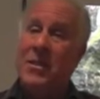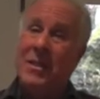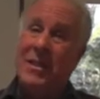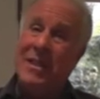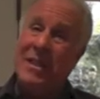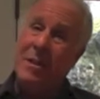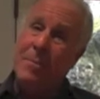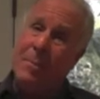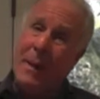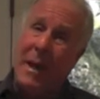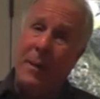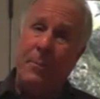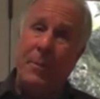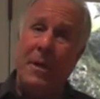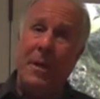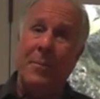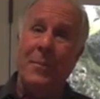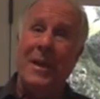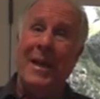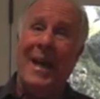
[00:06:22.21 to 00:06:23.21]
So this is about
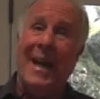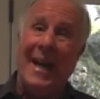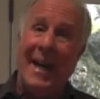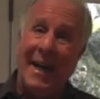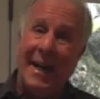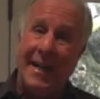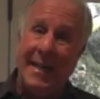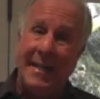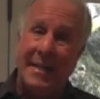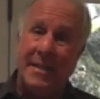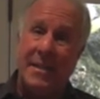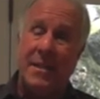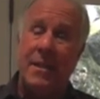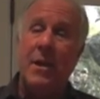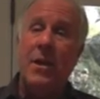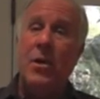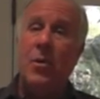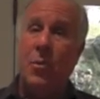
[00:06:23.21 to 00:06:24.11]
becoming honest